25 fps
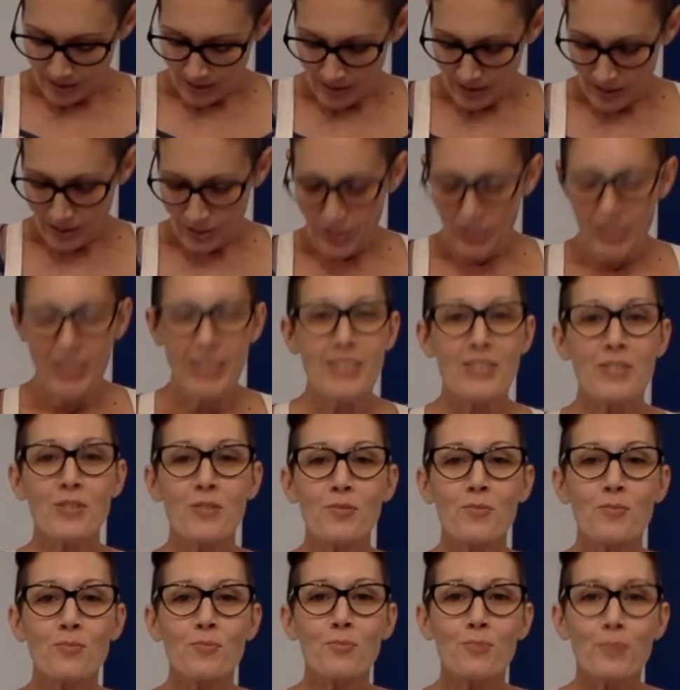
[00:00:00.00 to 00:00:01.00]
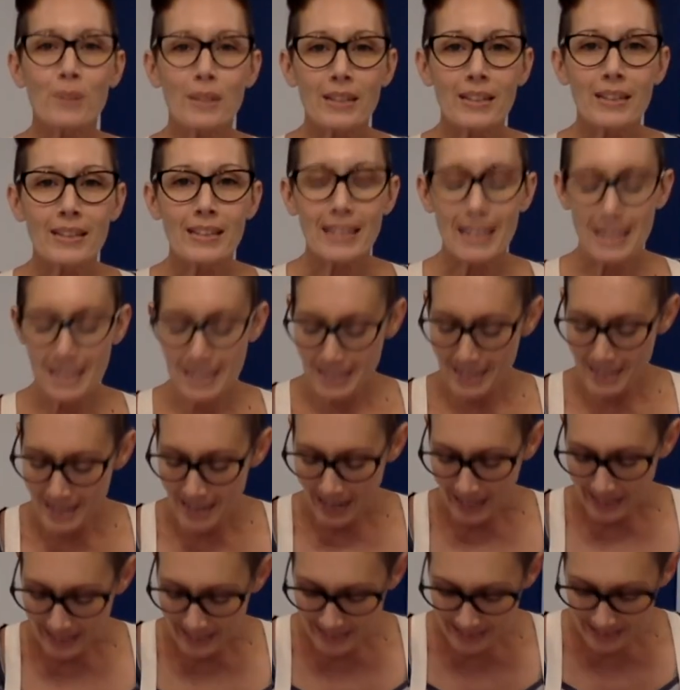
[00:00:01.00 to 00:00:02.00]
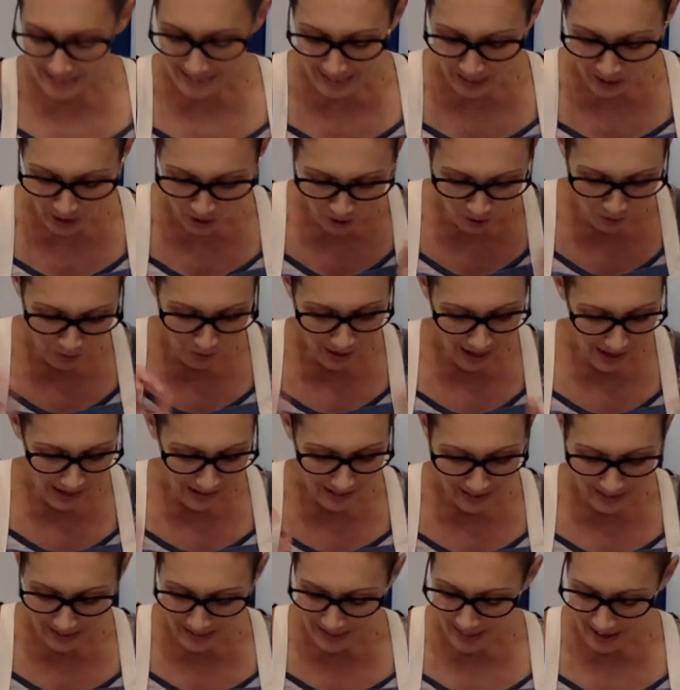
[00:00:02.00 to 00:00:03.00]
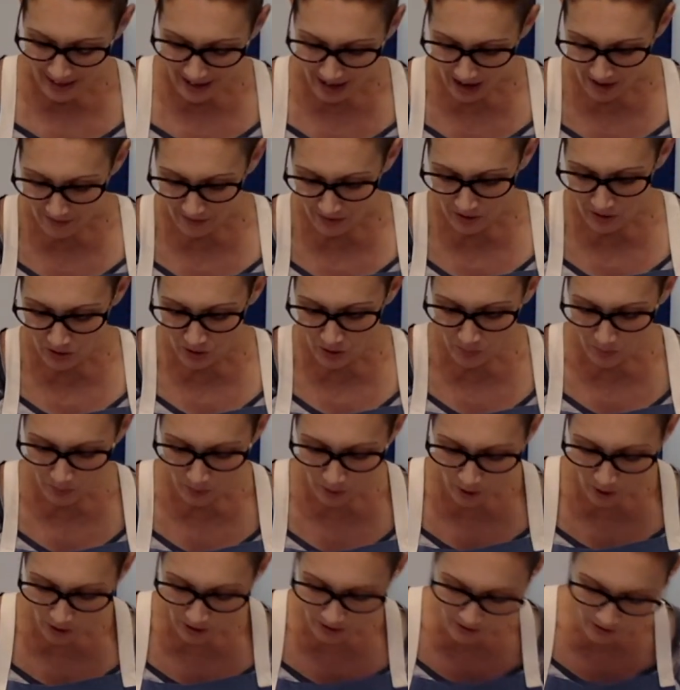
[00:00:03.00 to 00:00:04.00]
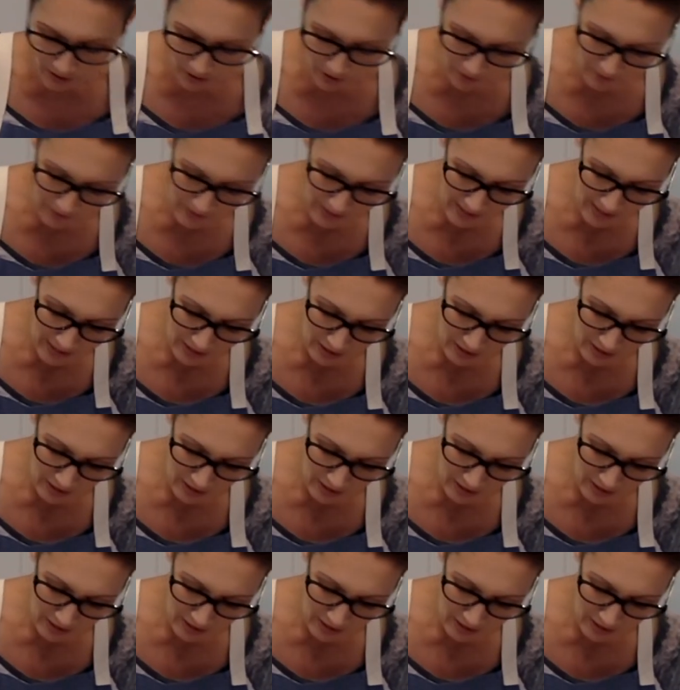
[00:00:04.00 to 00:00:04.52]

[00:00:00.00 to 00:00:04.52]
The cookies are really nicely crackly. They have a super hard surface.